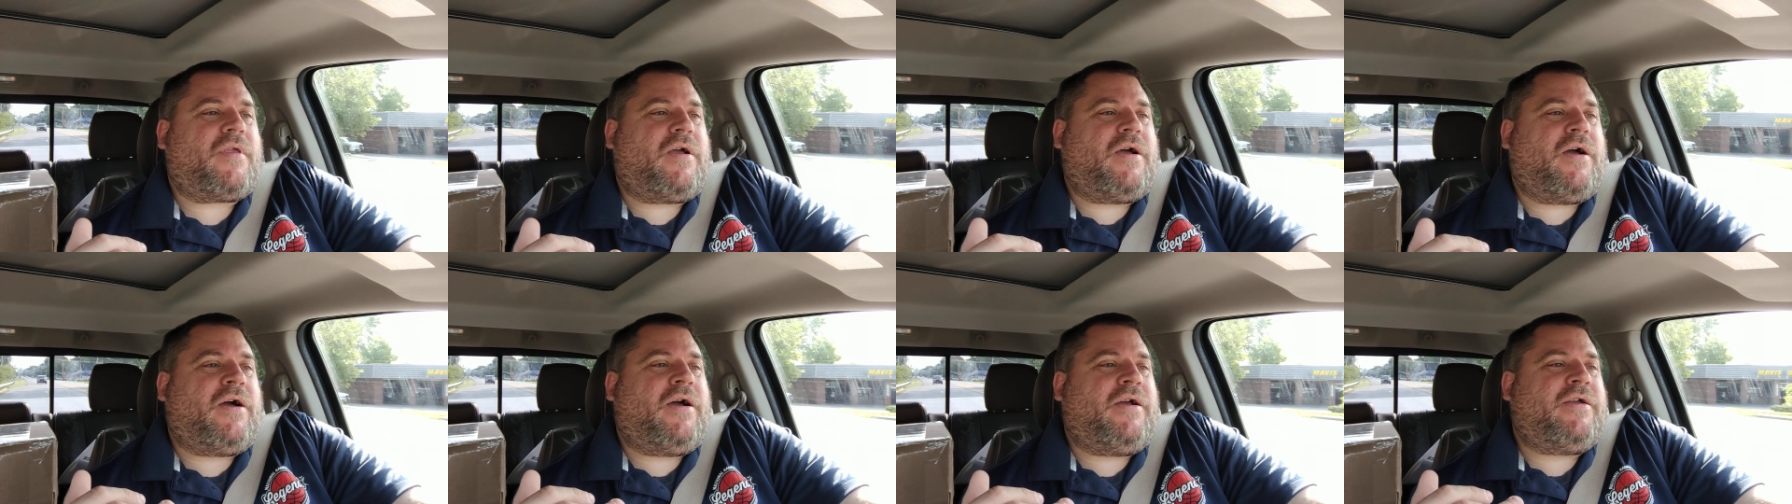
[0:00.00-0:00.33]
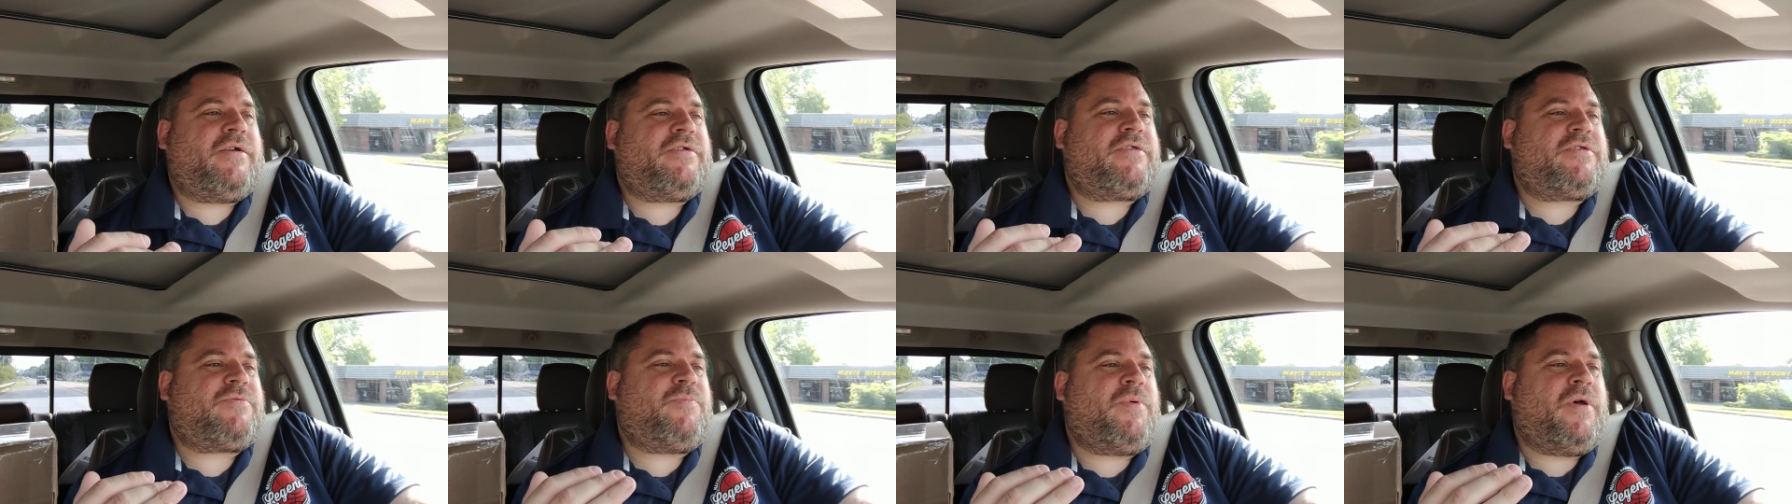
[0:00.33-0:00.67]

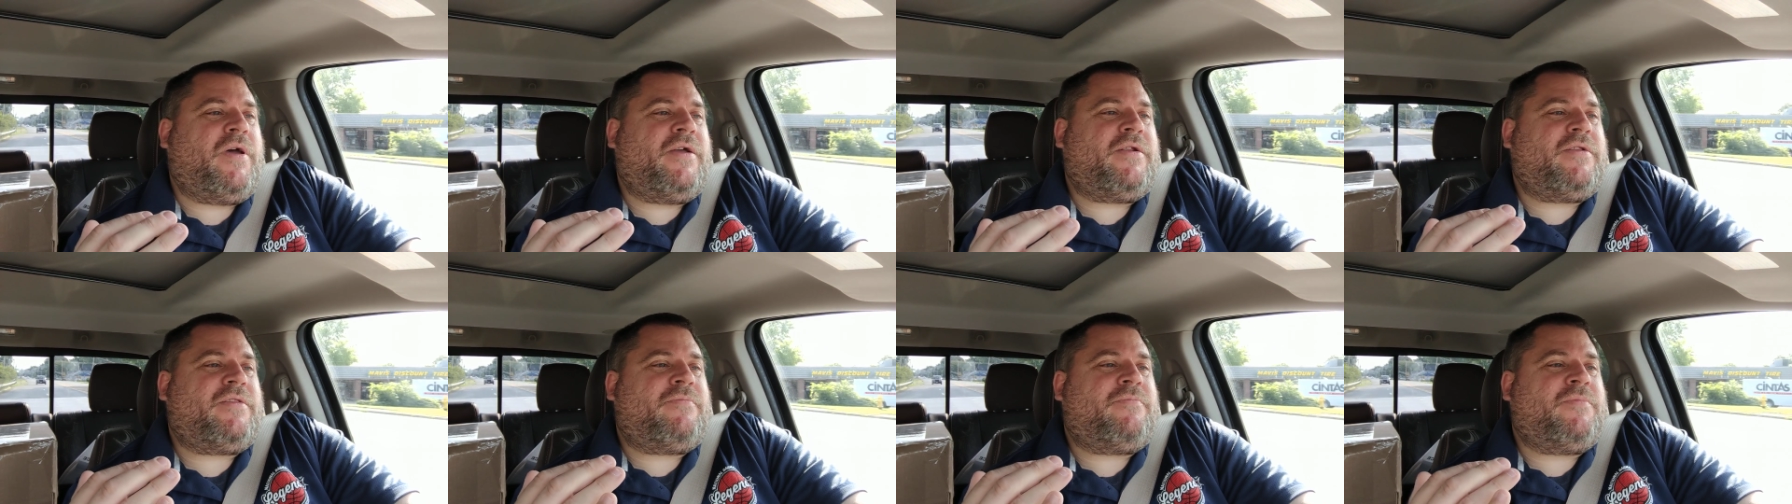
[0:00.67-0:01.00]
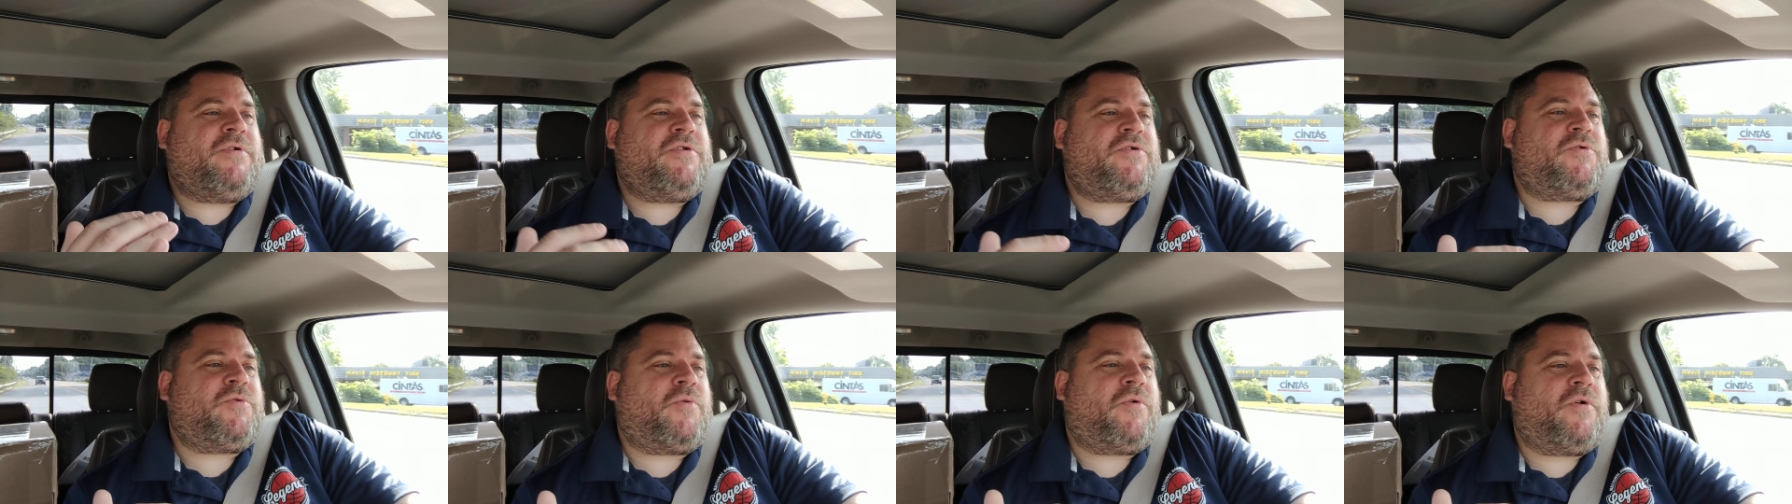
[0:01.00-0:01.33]
I spent the
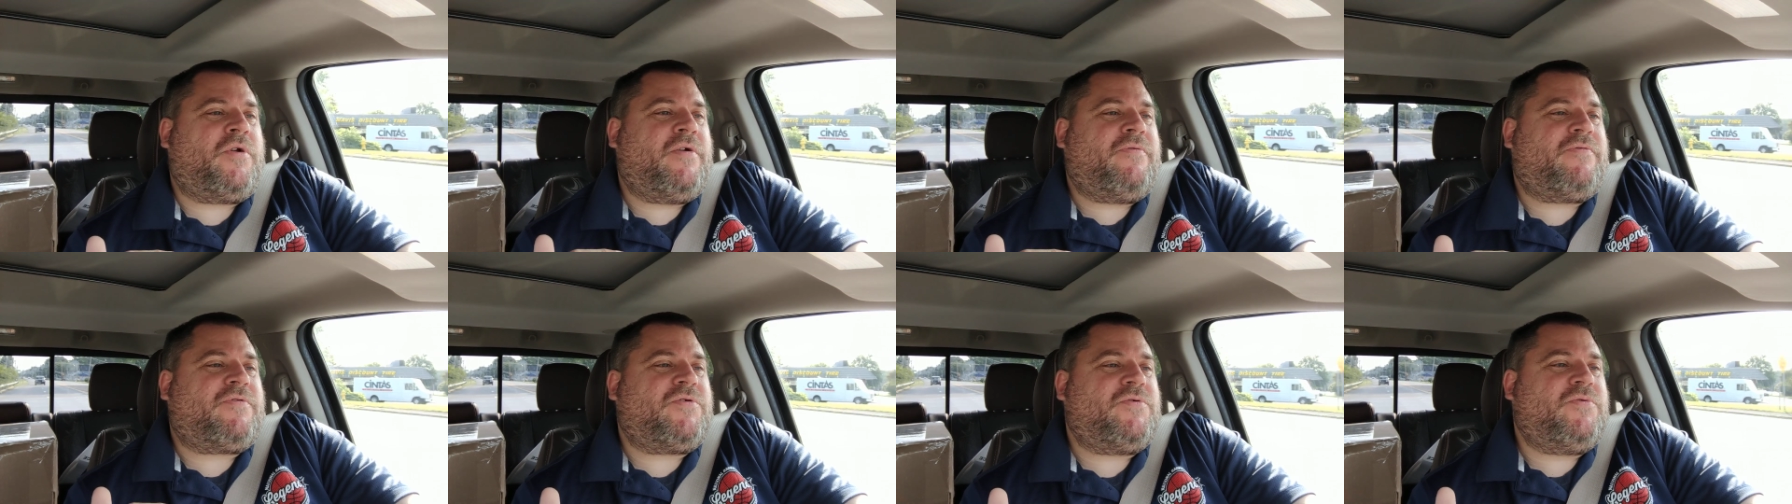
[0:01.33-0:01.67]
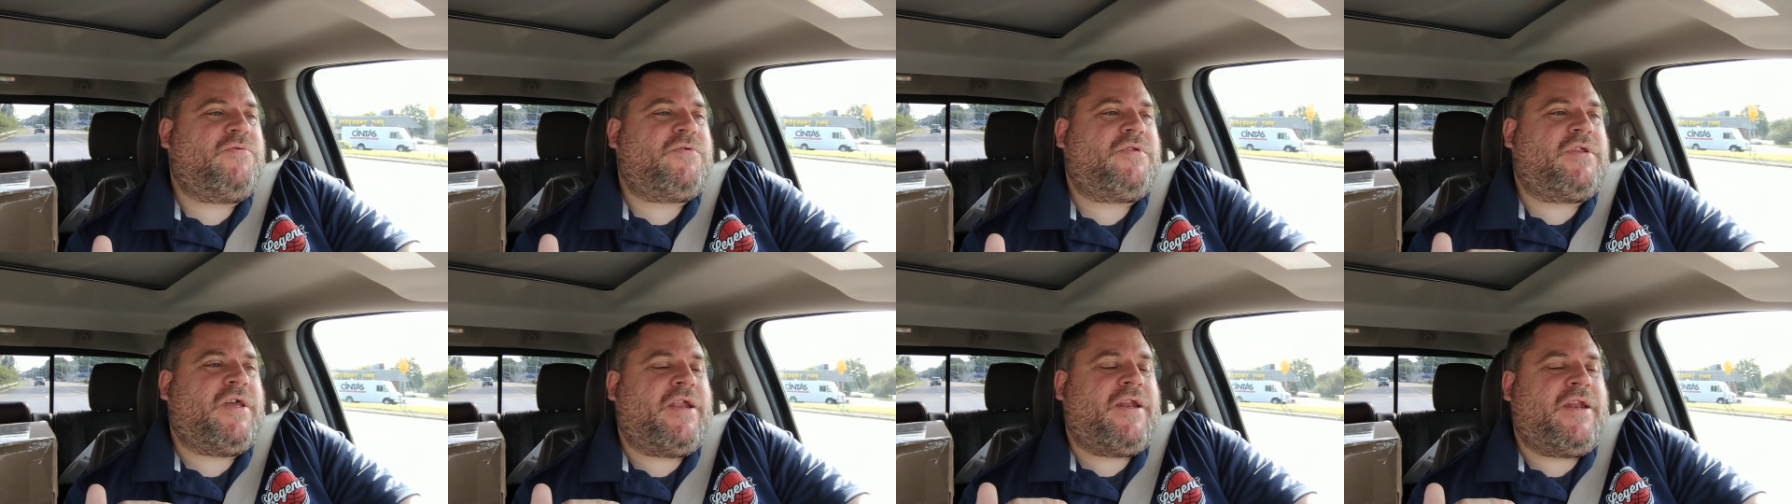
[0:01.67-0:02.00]
majority of
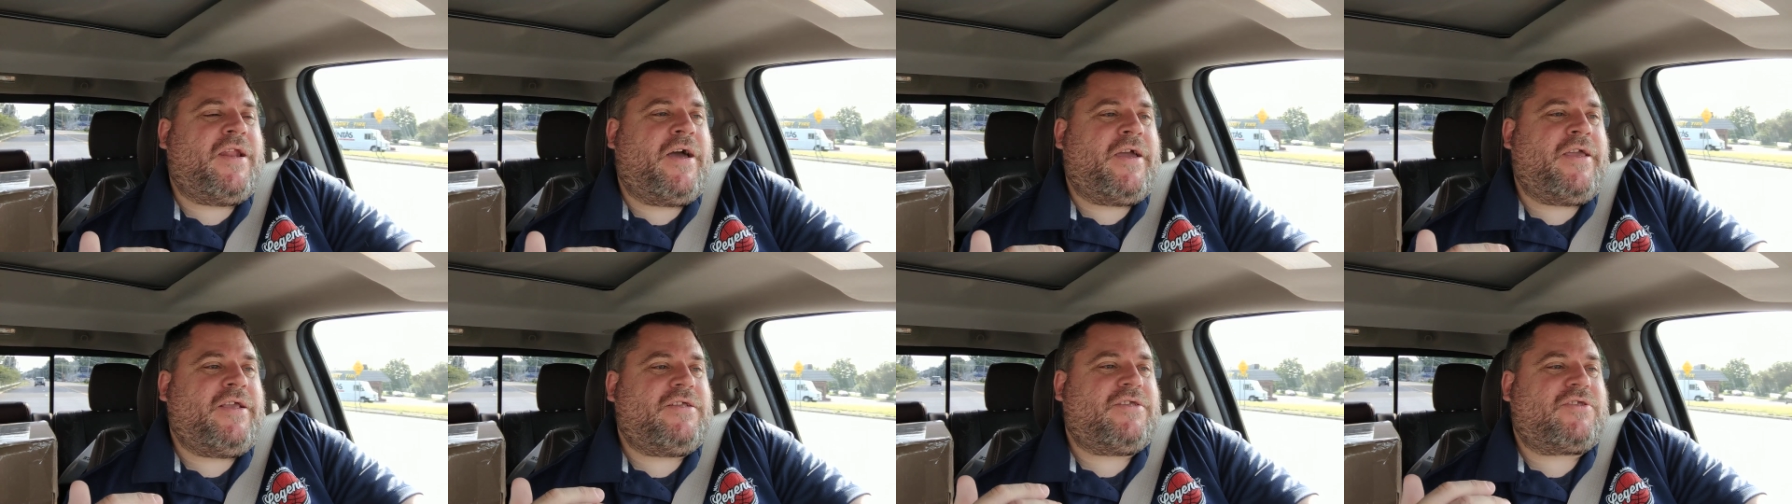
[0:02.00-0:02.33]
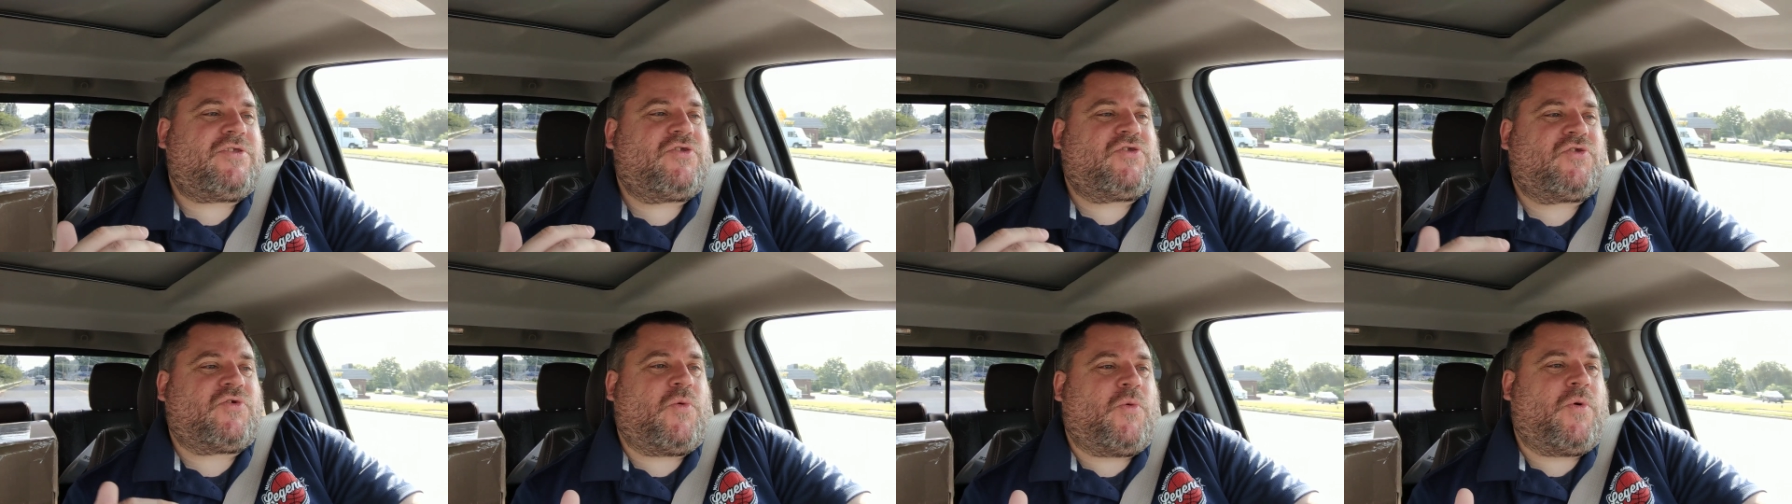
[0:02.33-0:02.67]
Tuesday night
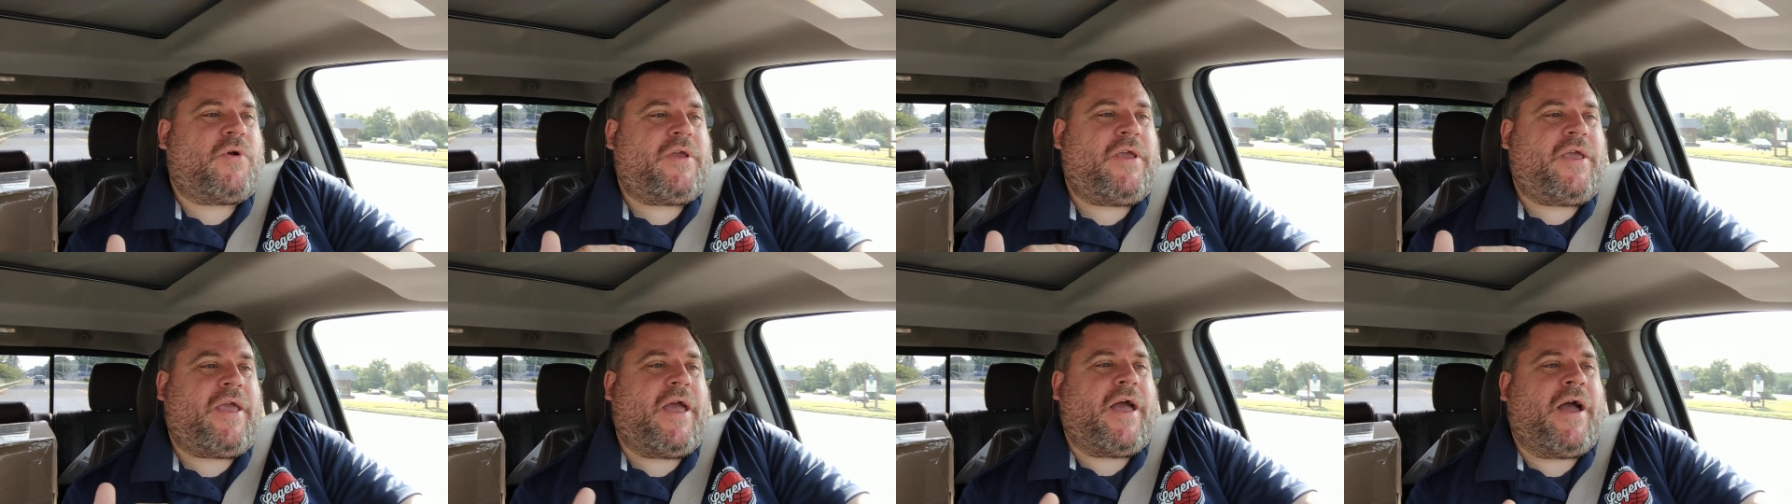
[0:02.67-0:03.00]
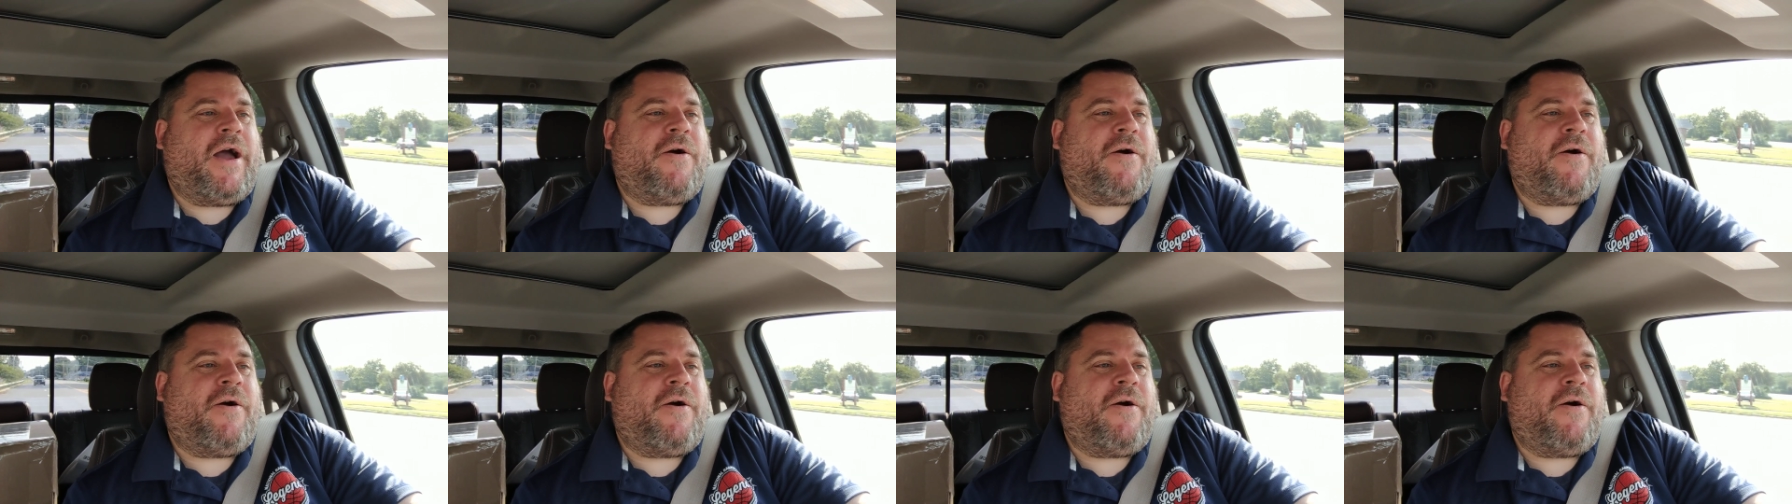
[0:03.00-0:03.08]
sorting